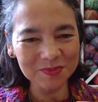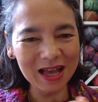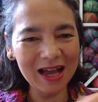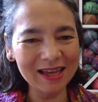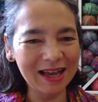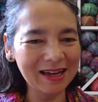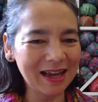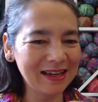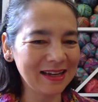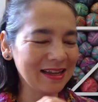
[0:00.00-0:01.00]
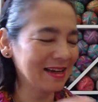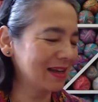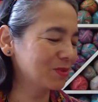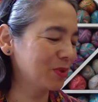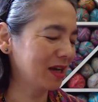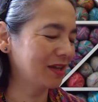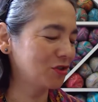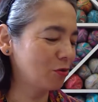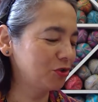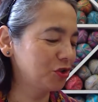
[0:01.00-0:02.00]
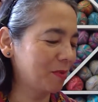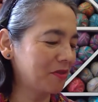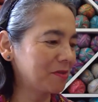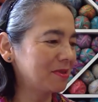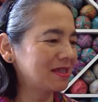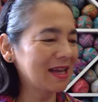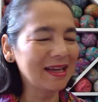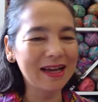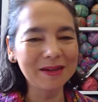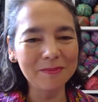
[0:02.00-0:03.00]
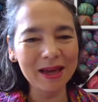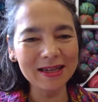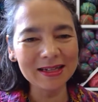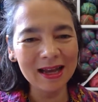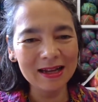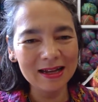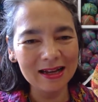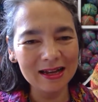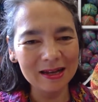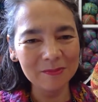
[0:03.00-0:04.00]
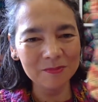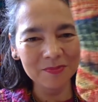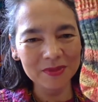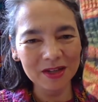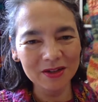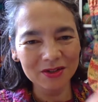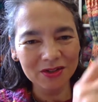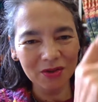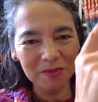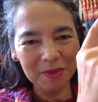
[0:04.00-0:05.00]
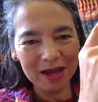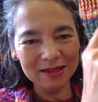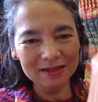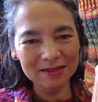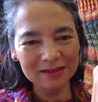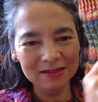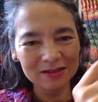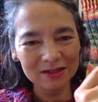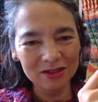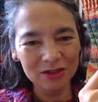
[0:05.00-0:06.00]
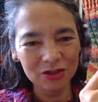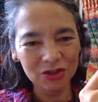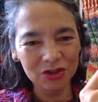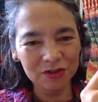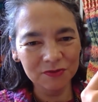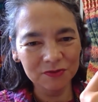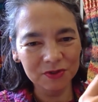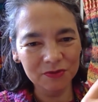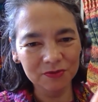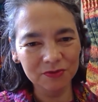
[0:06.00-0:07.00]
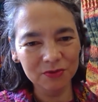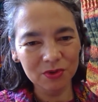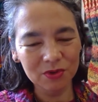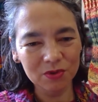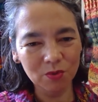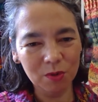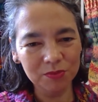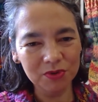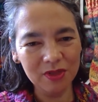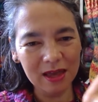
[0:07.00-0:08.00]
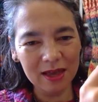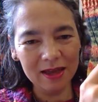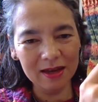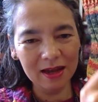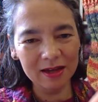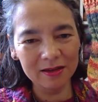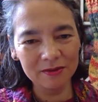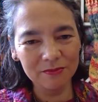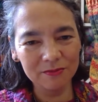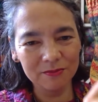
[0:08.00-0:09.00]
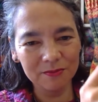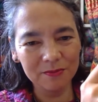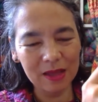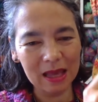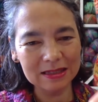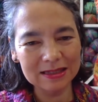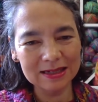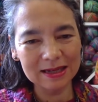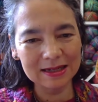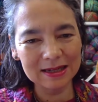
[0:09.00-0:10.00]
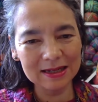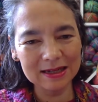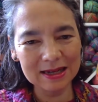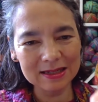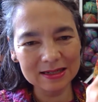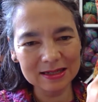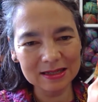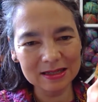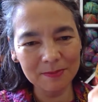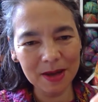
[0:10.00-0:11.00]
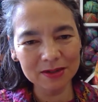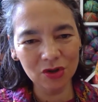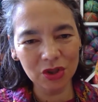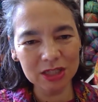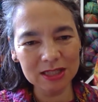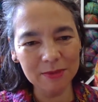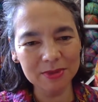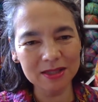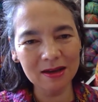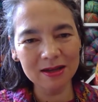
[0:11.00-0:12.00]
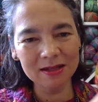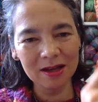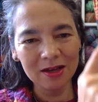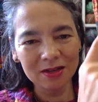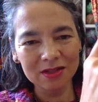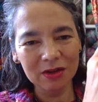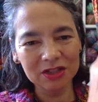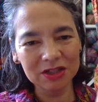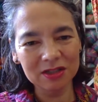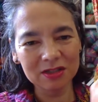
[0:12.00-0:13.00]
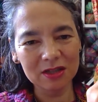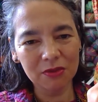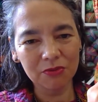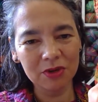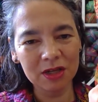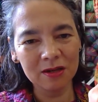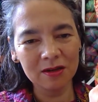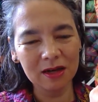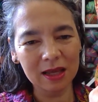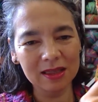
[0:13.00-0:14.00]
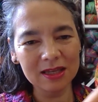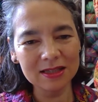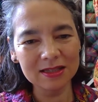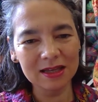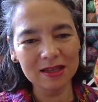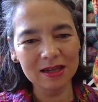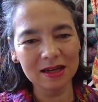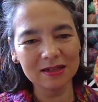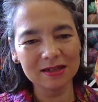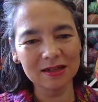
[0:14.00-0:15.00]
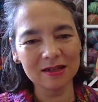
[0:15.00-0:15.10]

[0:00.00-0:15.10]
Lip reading: And last week I told you about the mistake I'd made. So the pattern should have sort of swapped to there, and I accidentally knit the pattern on the same side. So I just did three like this, and then I did